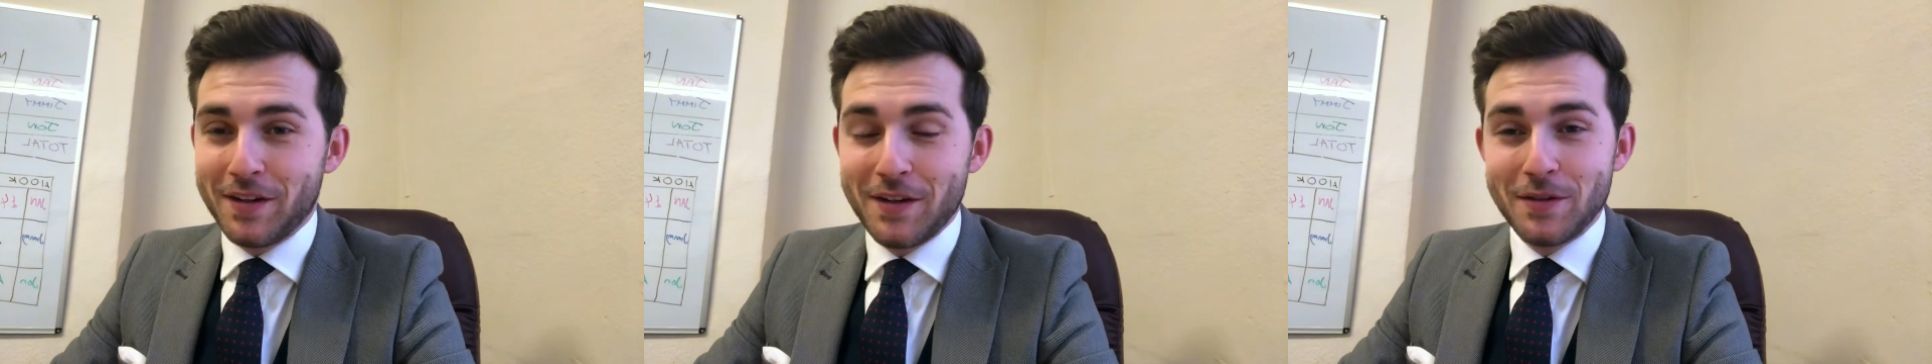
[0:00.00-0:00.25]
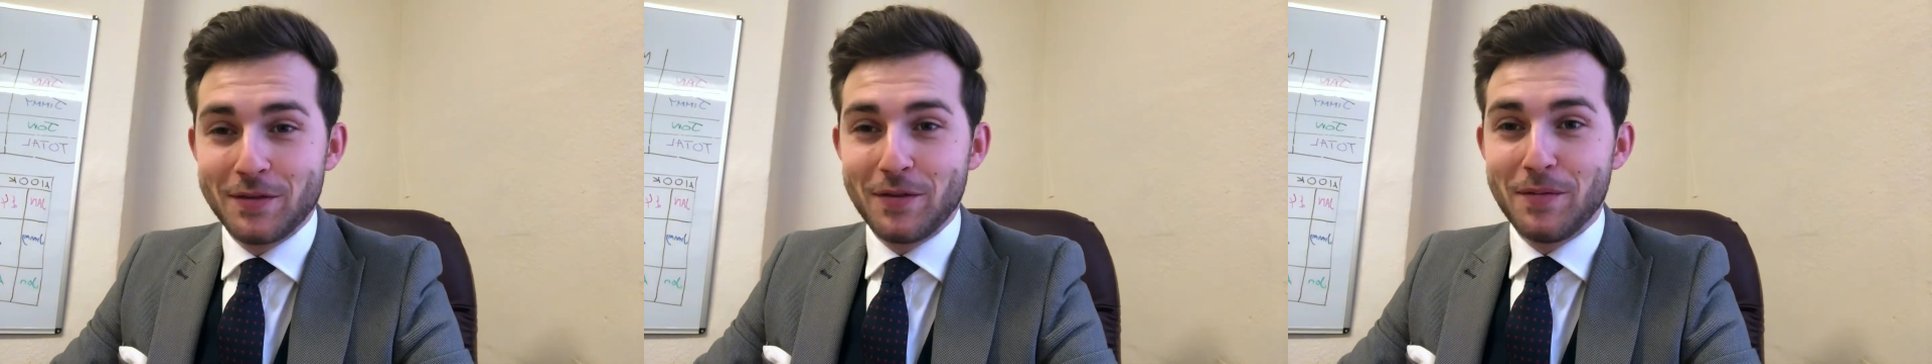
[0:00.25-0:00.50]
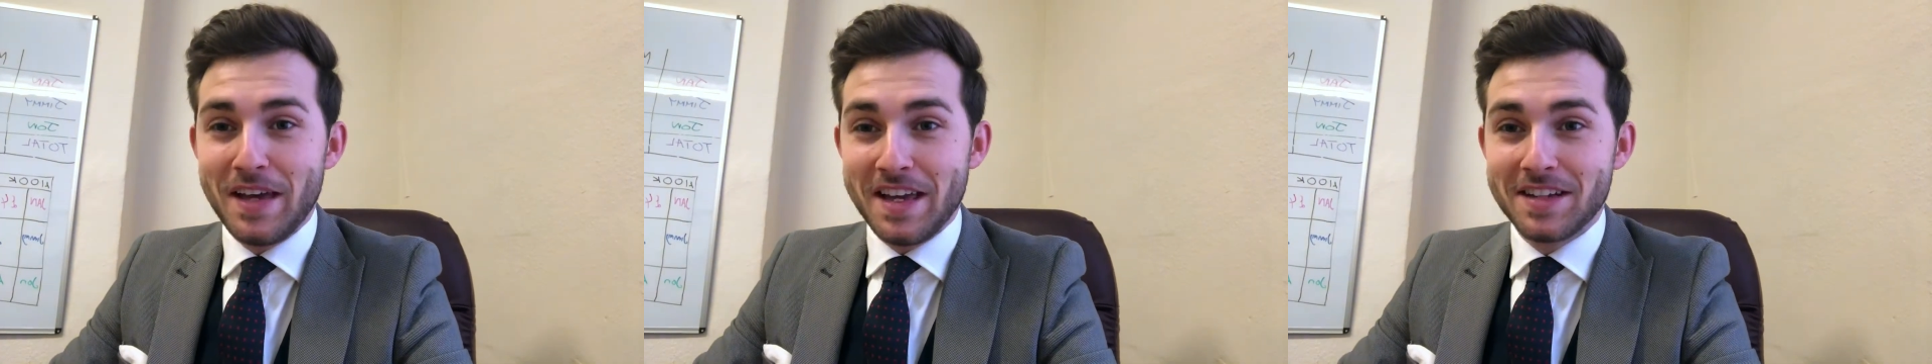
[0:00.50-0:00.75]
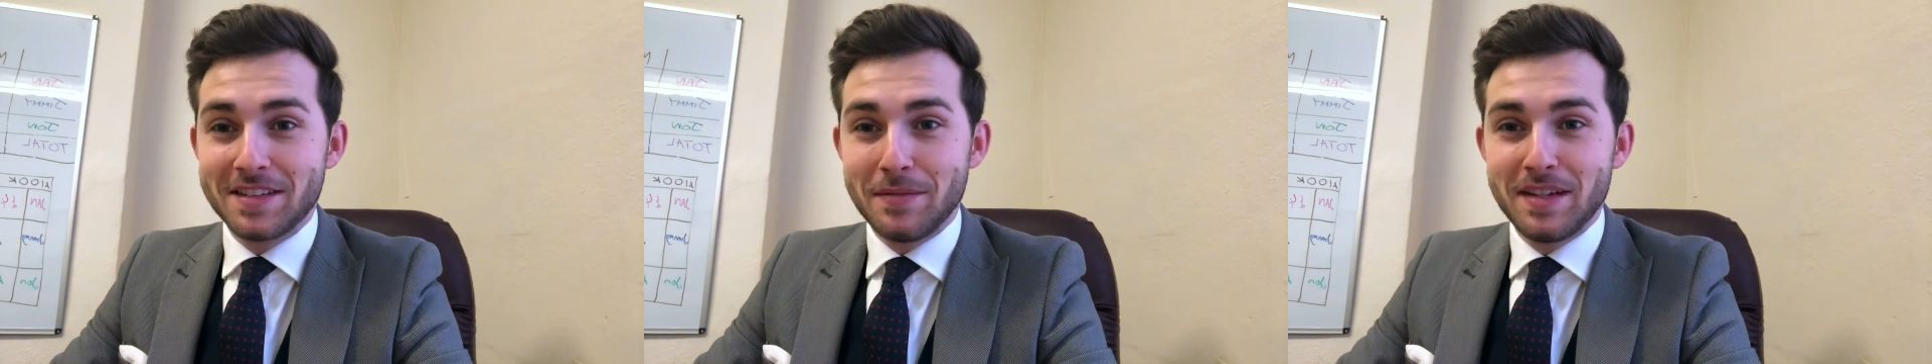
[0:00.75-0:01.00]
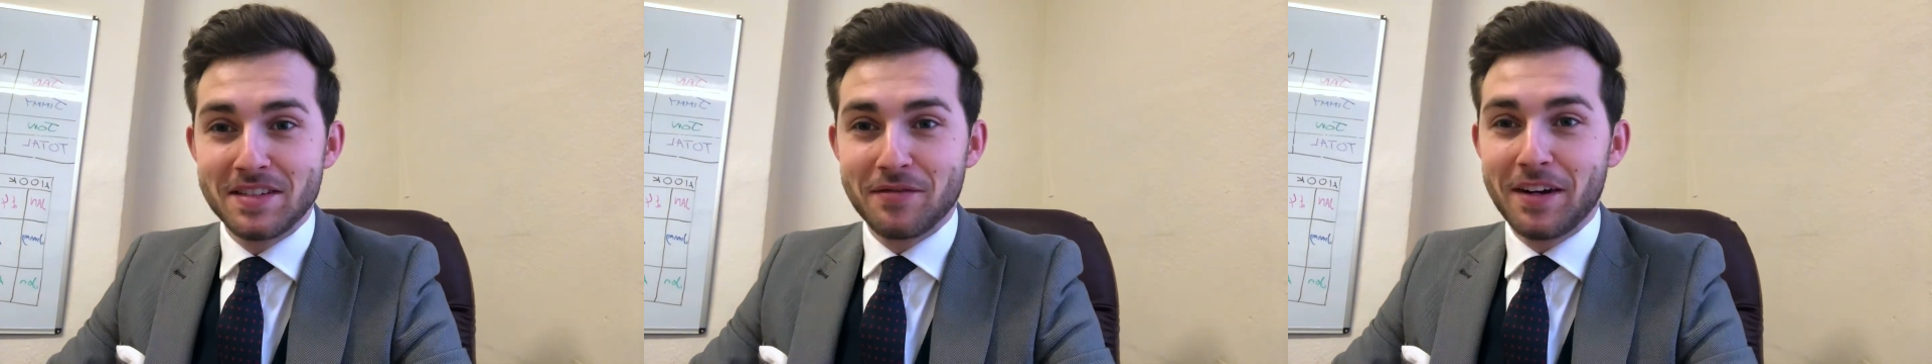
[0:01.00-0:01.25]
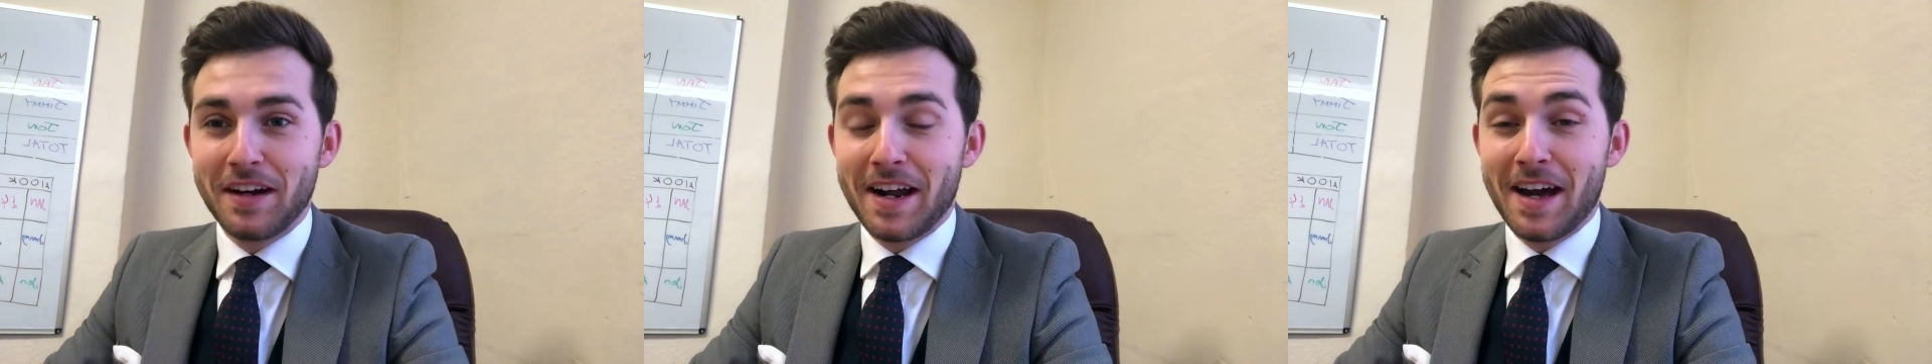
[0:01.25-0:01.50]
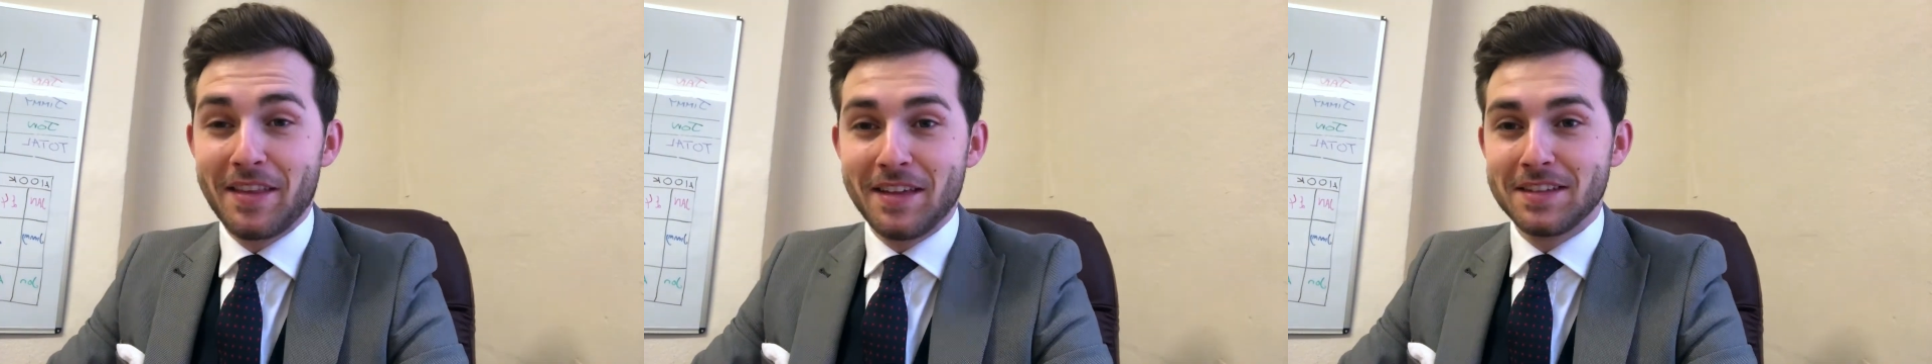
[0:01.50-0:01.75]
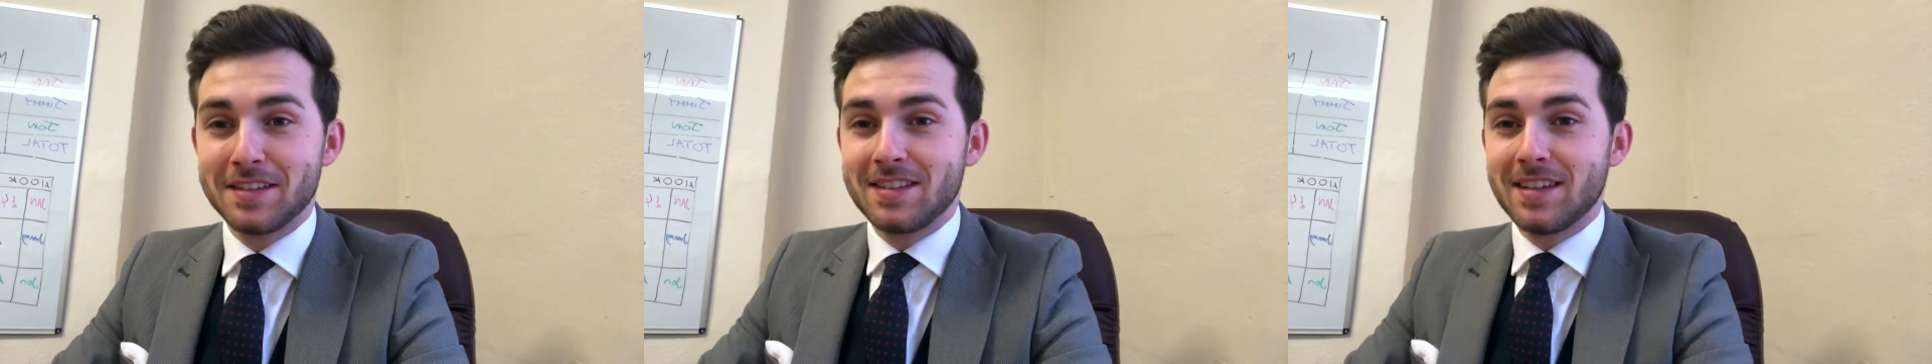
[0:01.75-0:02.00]
news for me because it means I'm running out of
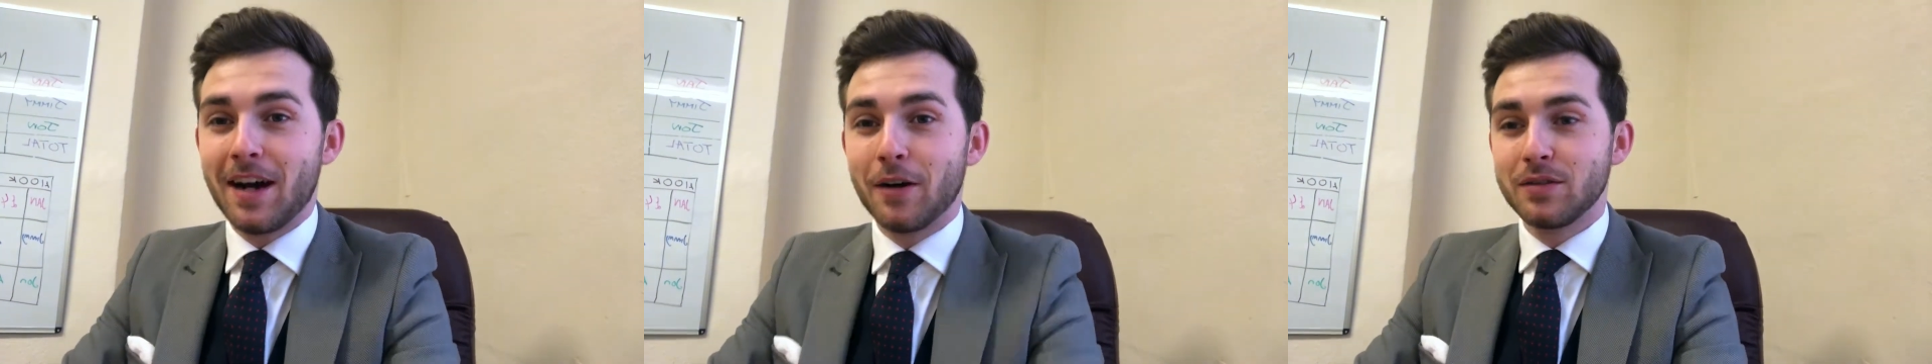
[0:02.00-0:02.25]
things to sell.